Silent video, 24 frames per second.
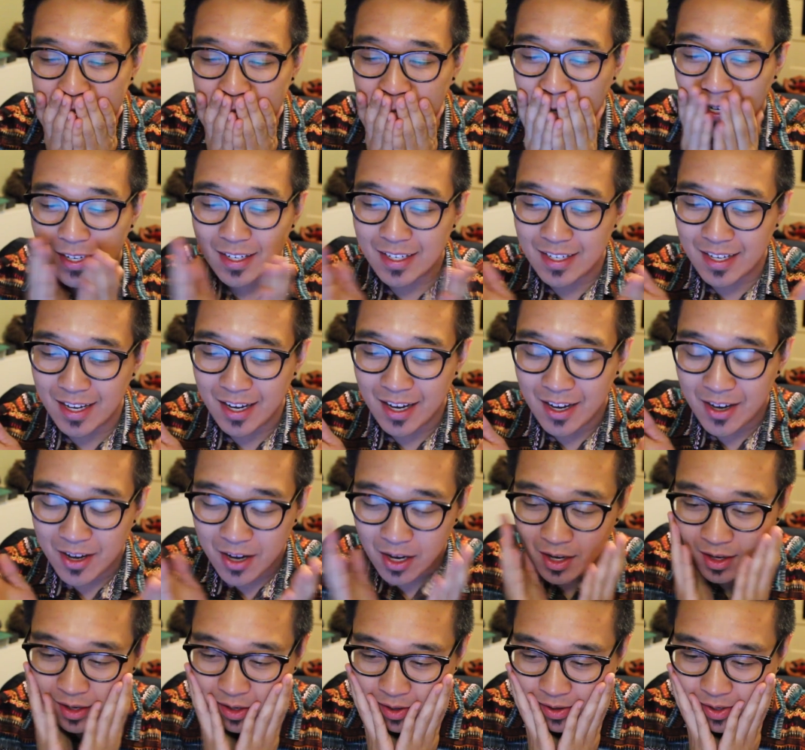Where?
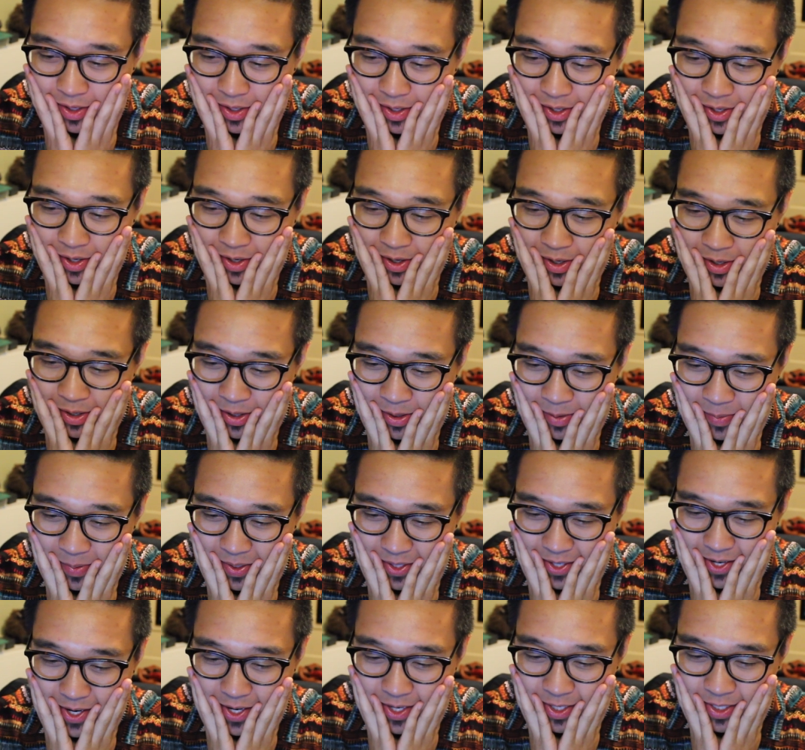Oh
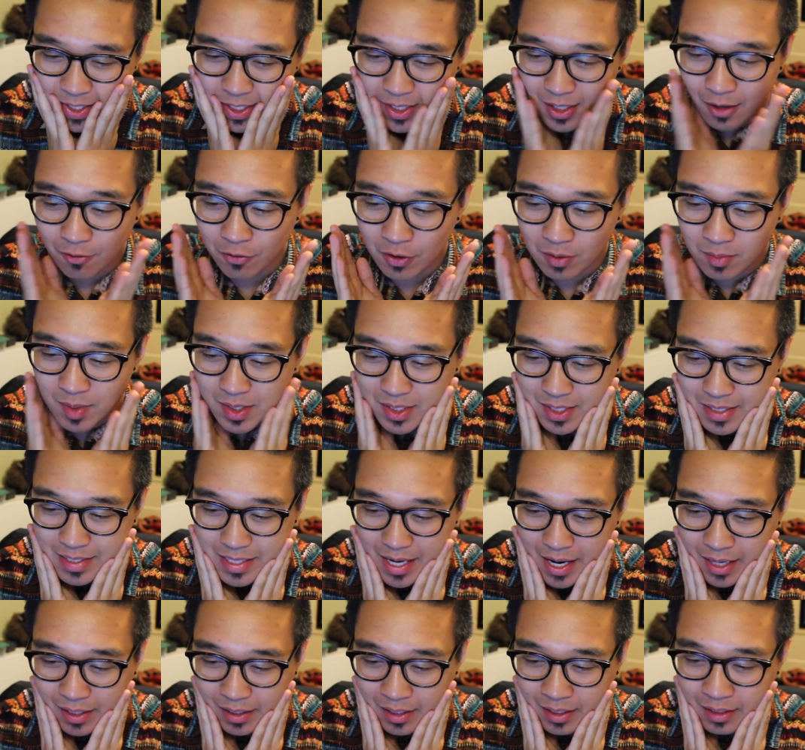my god, did they film this in
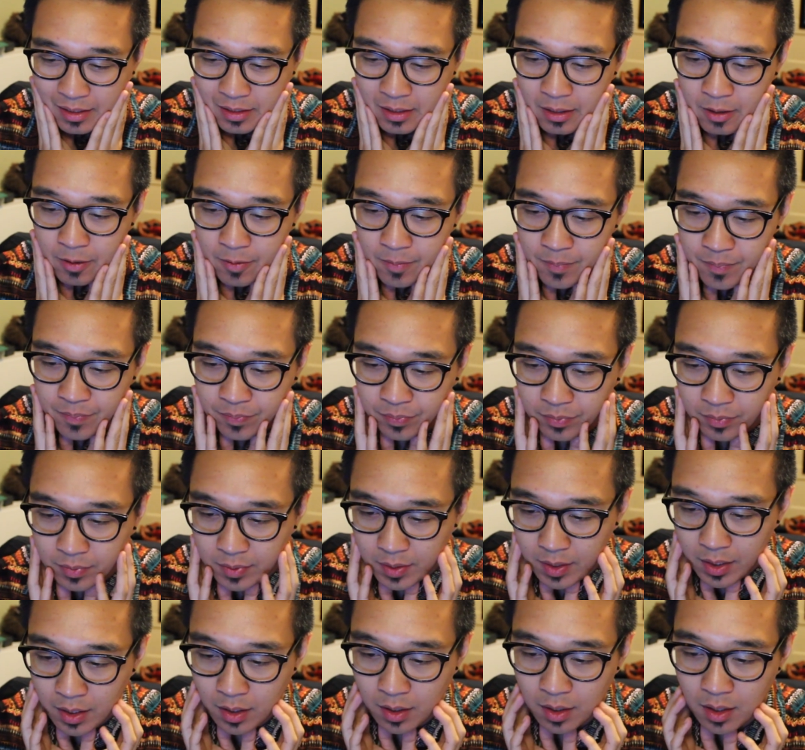Thailand?
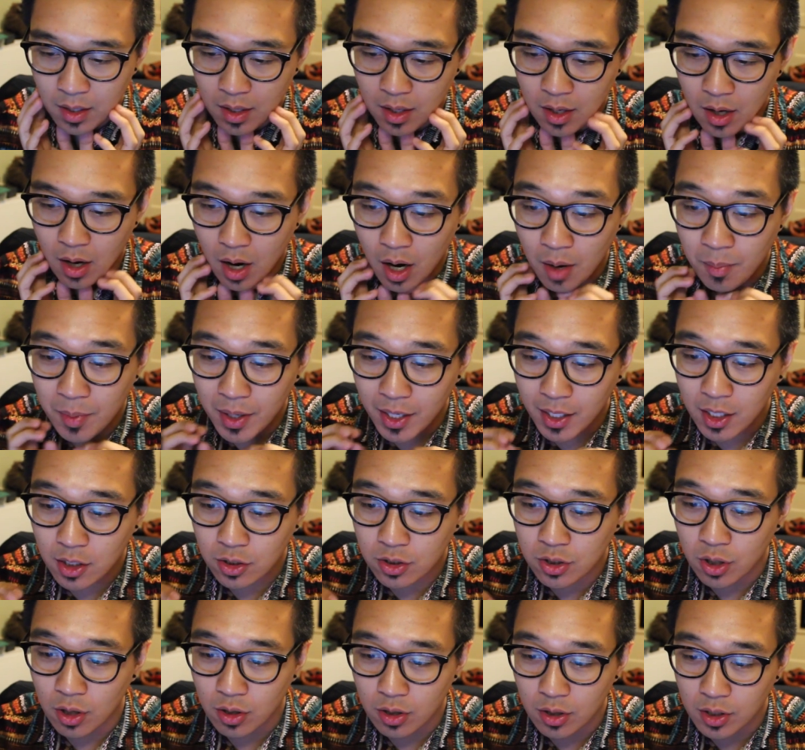Oh my
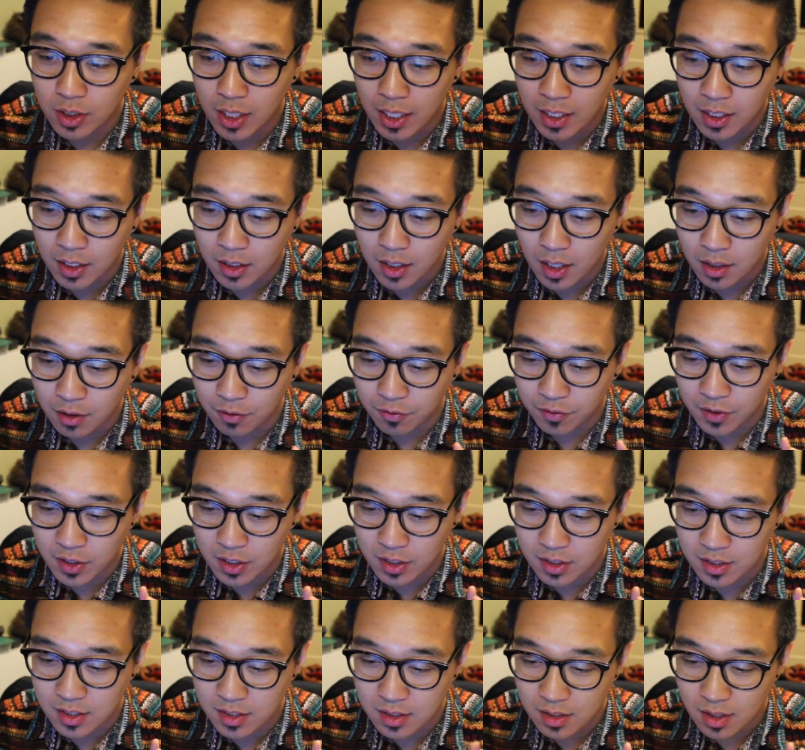god, Chorong getting another
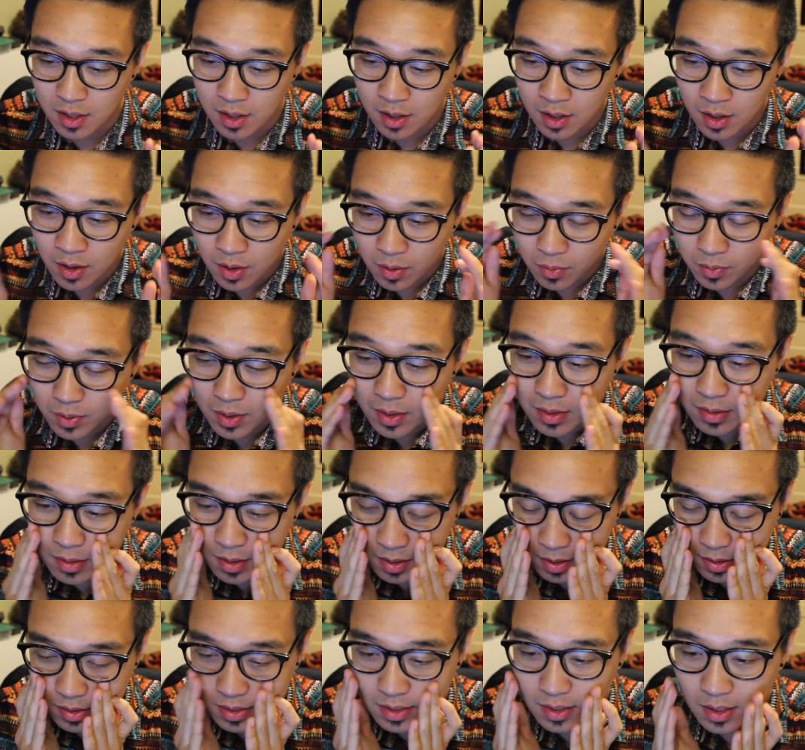verse! What is
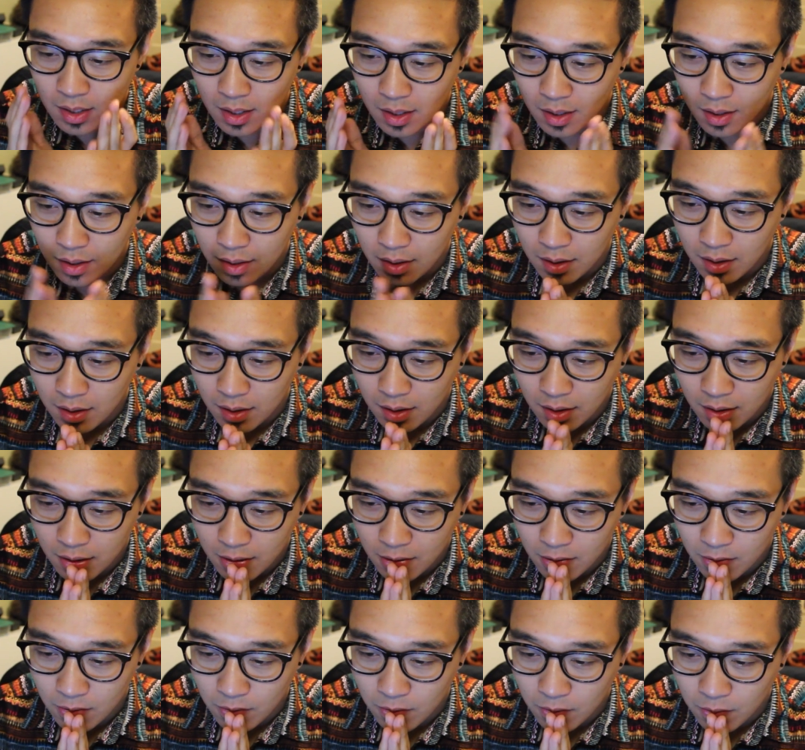this?
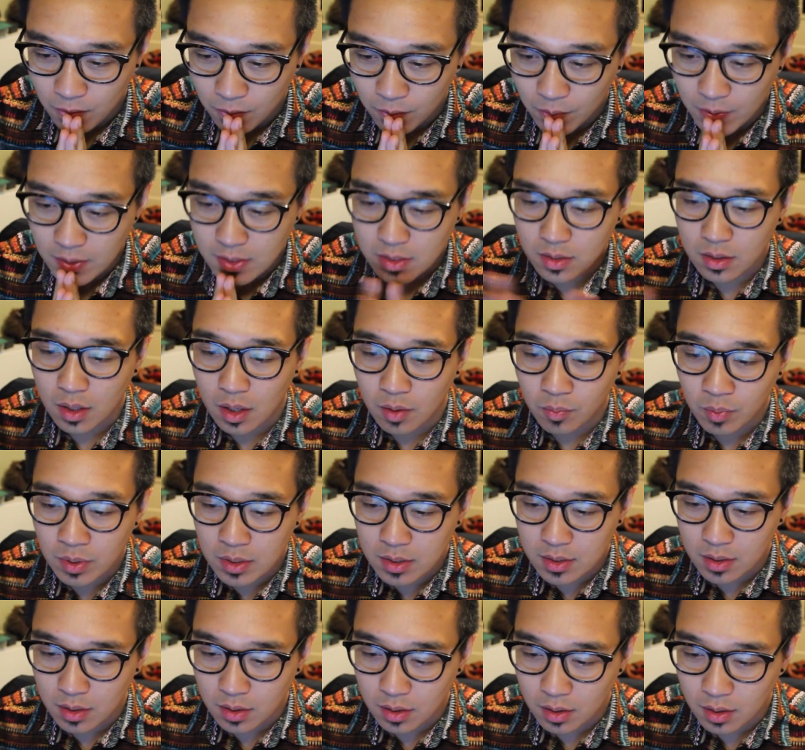Where's,
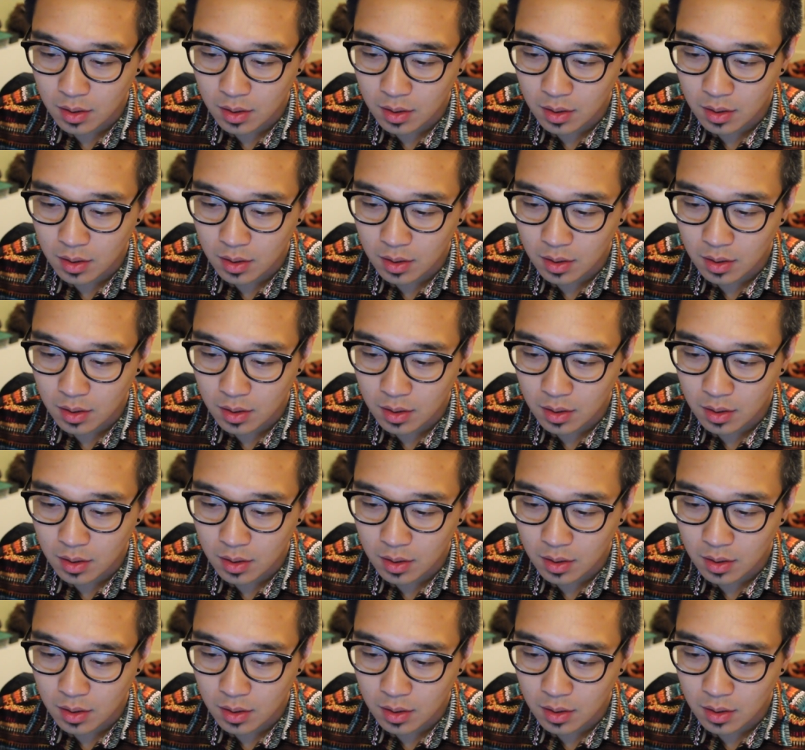where's